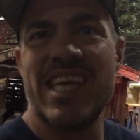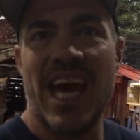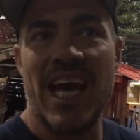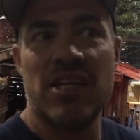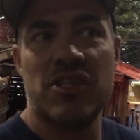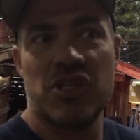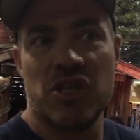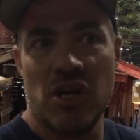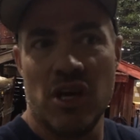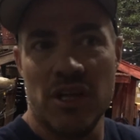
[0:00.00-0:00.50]

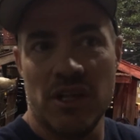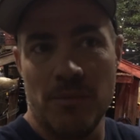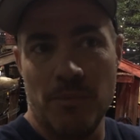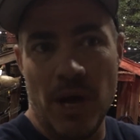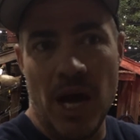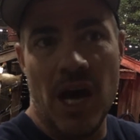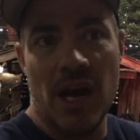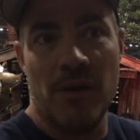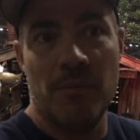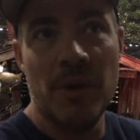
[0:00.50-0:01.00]
catching on the
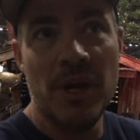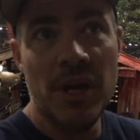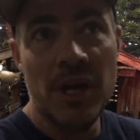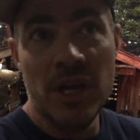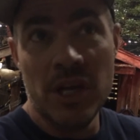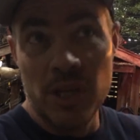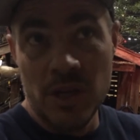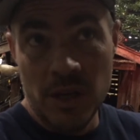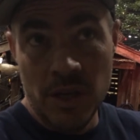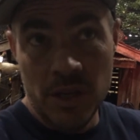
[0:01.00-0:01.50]
bottom.
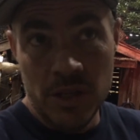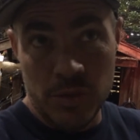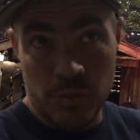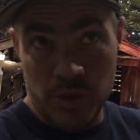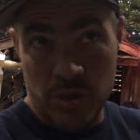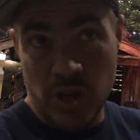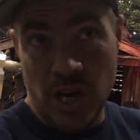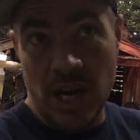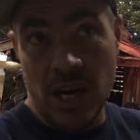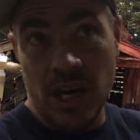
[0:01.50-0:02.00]
So we
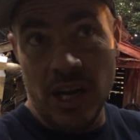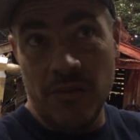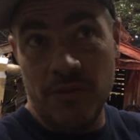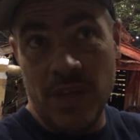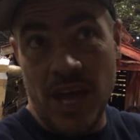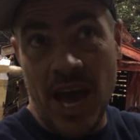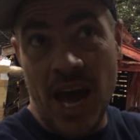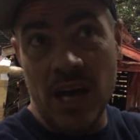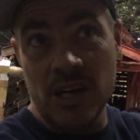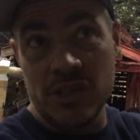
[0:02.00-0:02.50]
try to lift
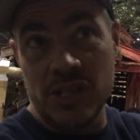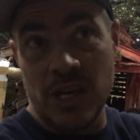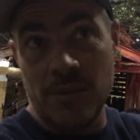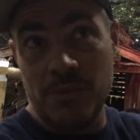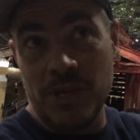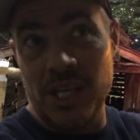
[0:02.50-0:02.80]
the house up